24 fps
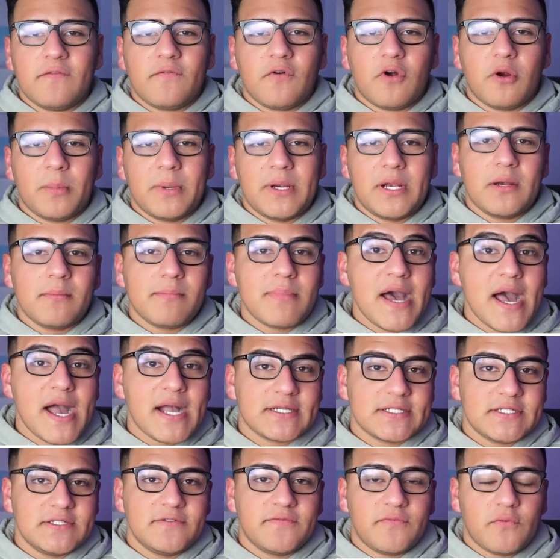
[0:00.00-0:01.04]
for them, an
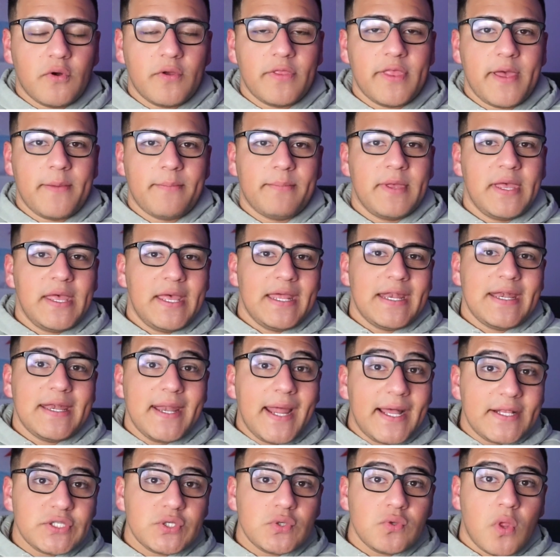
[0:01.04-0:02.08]
unboxing for them
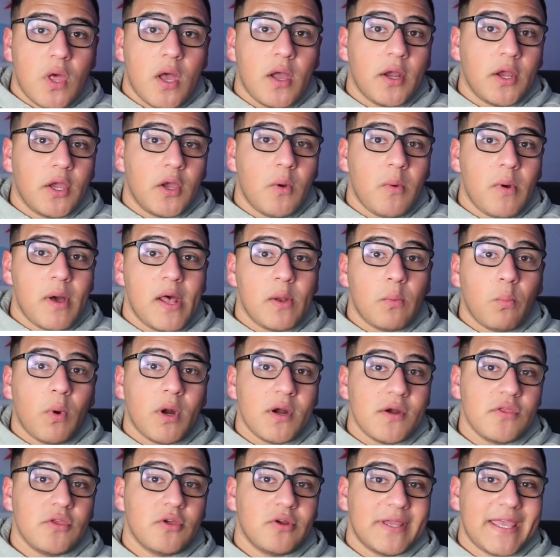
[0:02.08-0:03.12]
not too long ago on
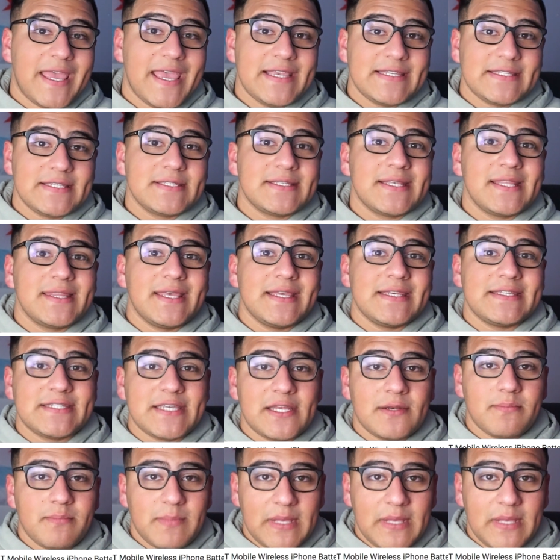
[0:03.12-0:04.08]
one of their cases that they sent